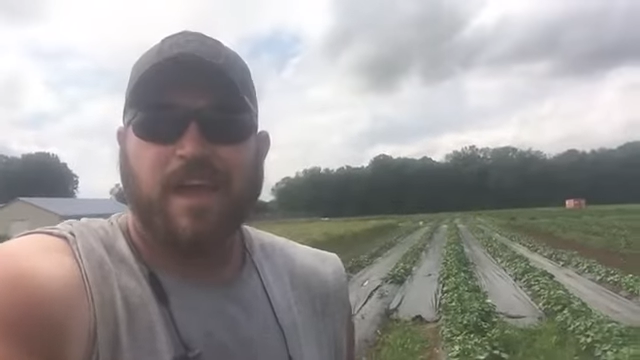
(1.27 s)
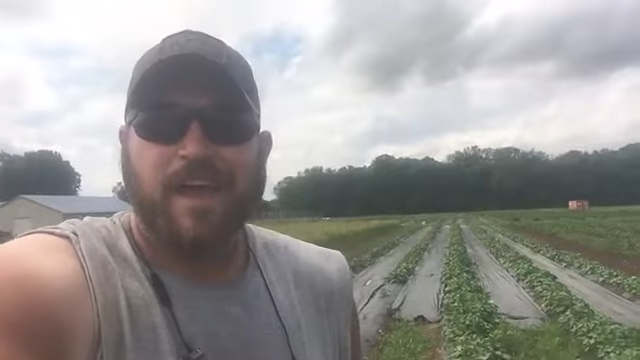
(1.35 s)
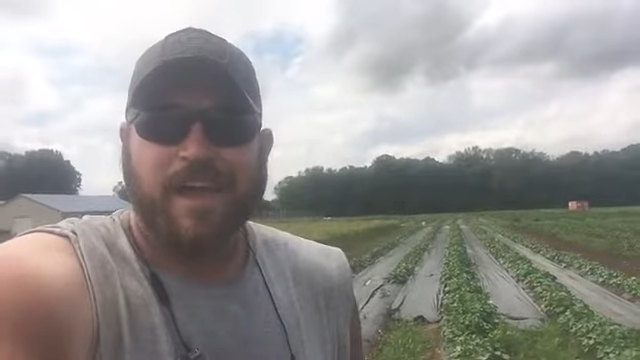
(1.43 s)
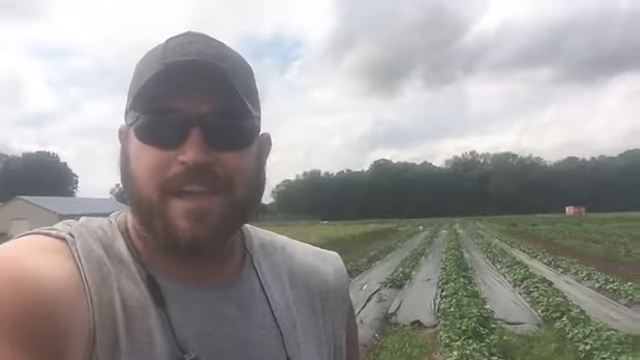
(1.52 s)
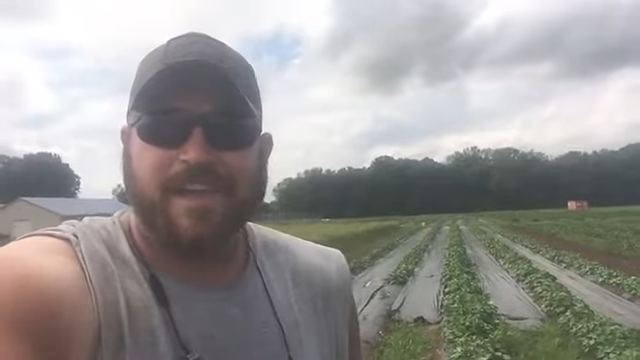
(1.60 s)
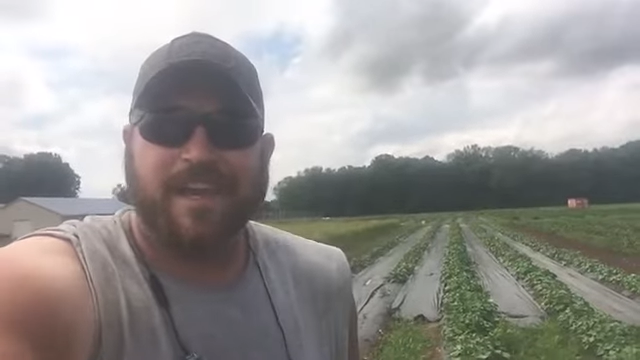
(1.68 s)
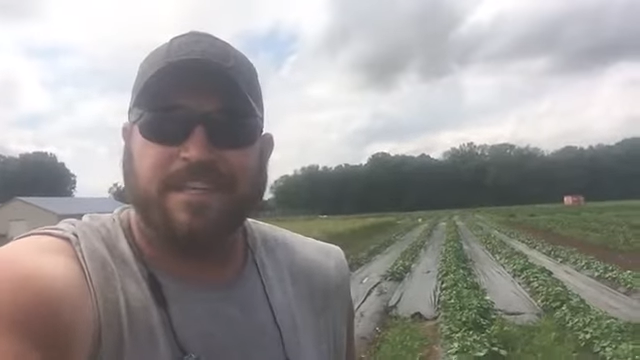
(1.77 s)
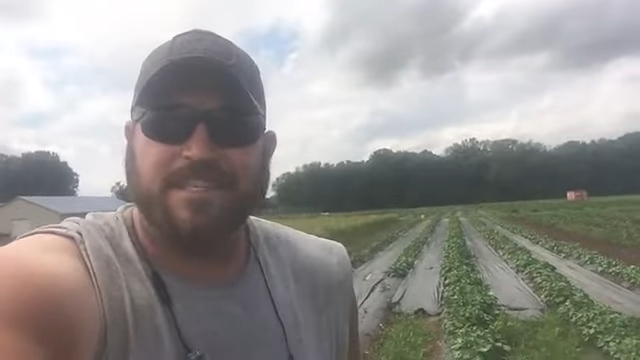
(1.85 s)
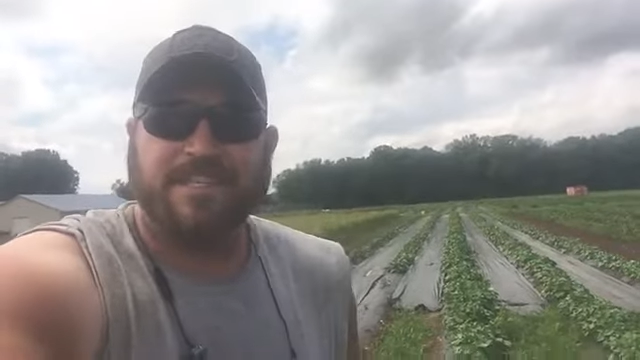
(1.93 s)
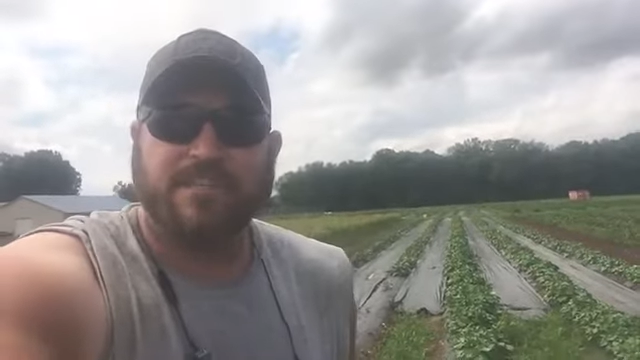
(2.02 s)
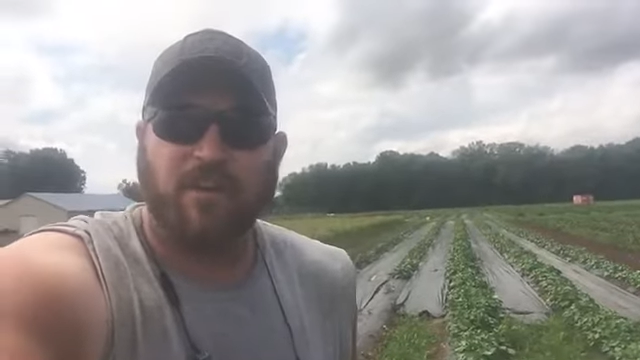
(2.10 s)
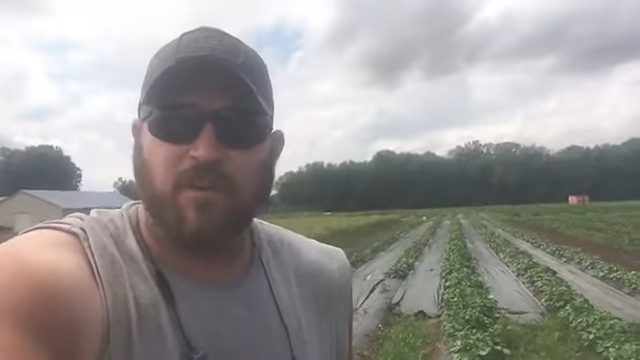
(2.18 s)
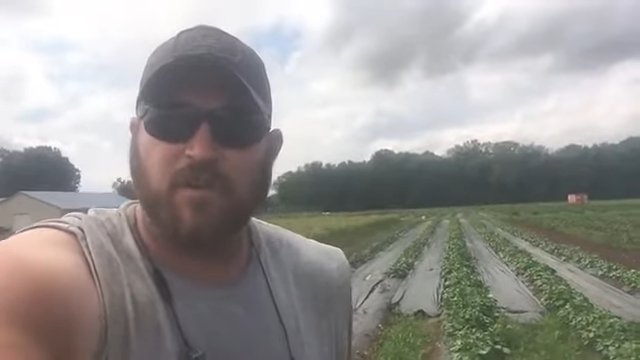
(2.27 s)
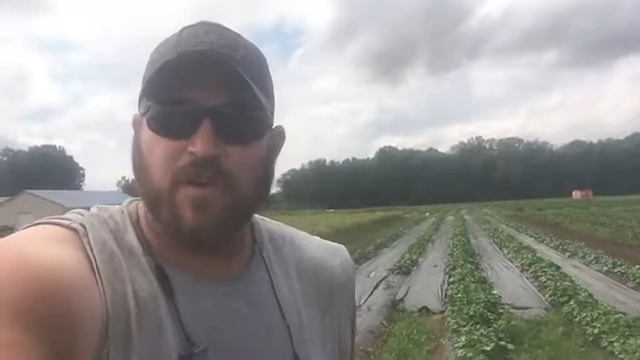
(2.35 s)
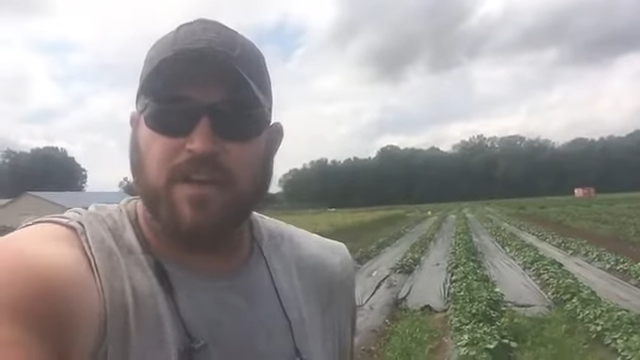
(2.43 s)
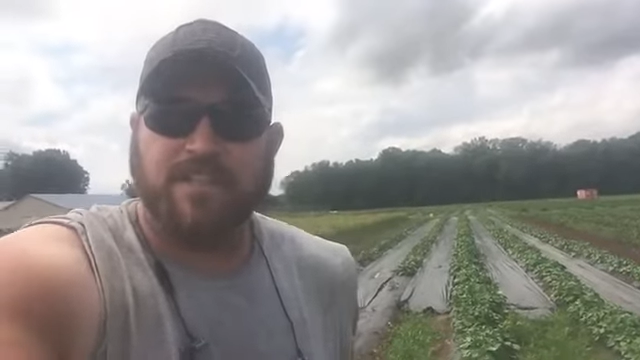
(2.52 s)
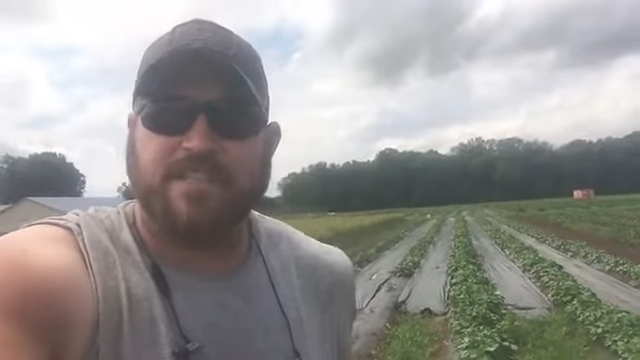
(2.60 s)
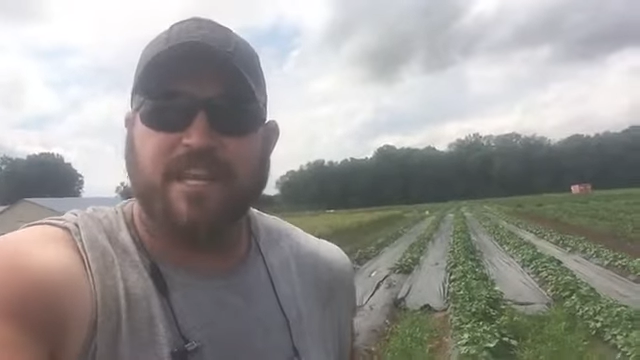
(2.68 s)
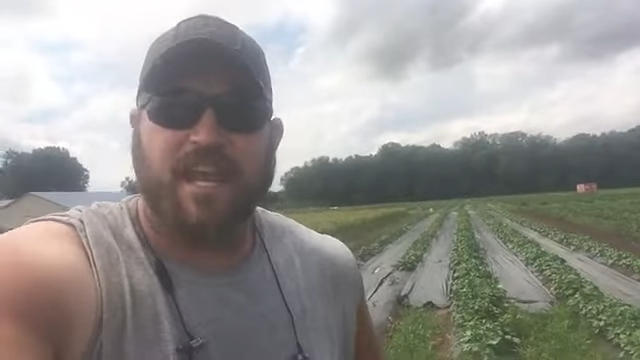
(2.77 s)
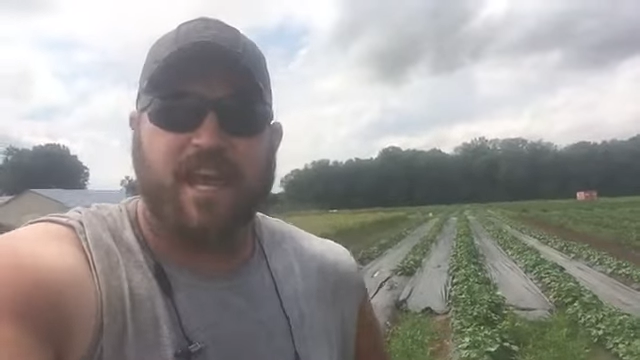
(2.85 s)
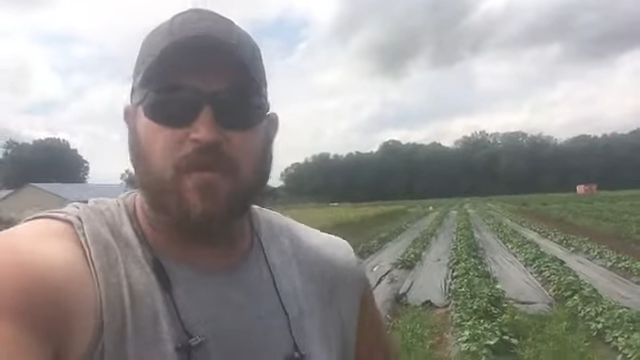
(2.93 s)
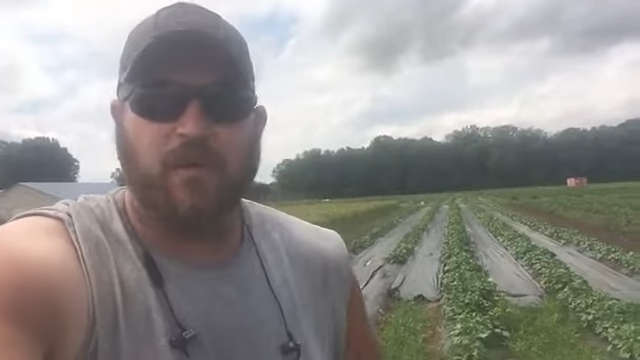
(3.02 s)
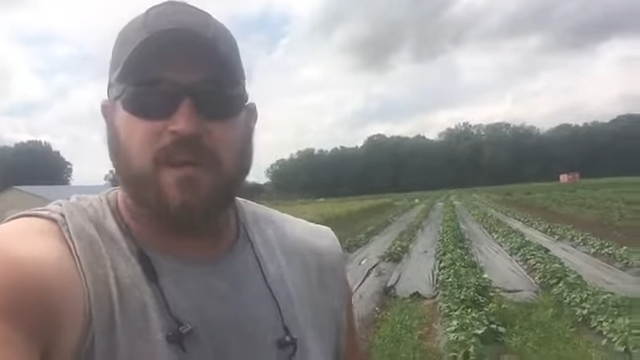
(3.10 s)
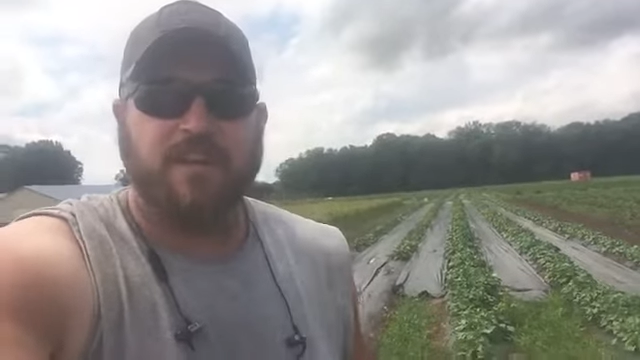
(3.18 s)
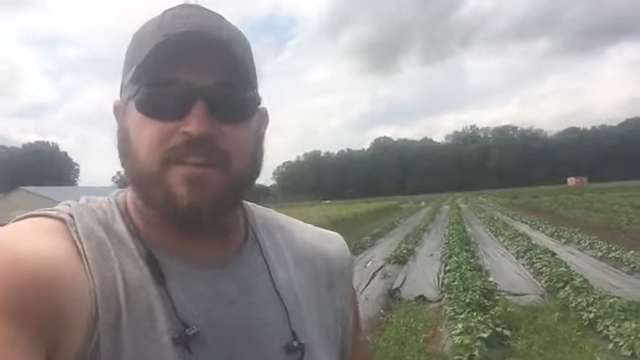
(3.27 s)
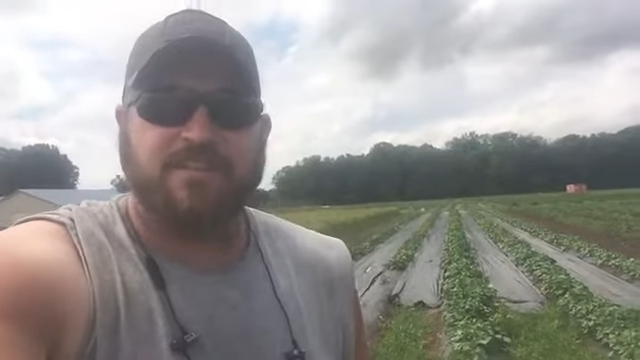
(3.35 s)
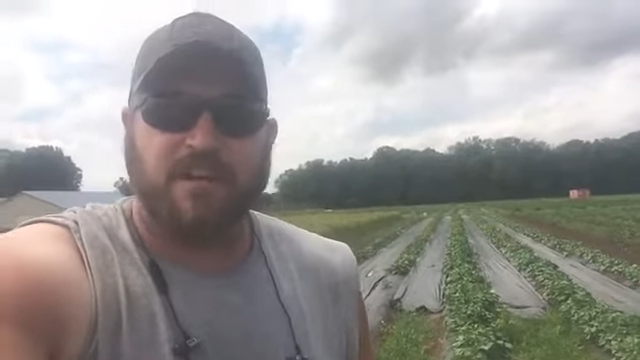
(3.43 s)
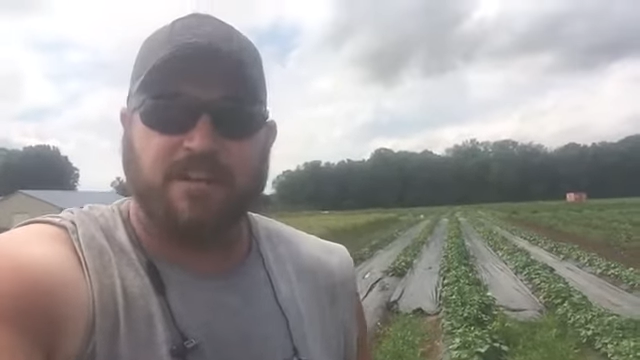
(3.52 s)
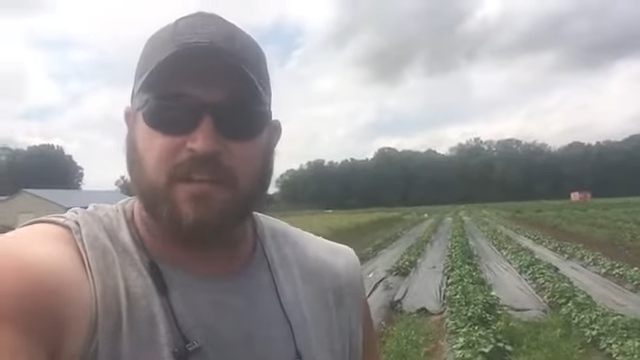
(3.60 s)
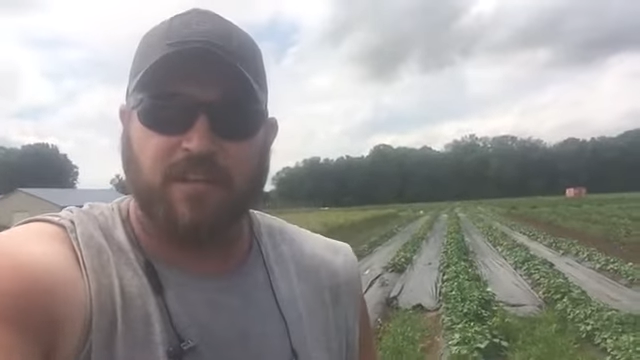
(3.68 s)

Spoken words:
Hey guys, so today I wanted to talk to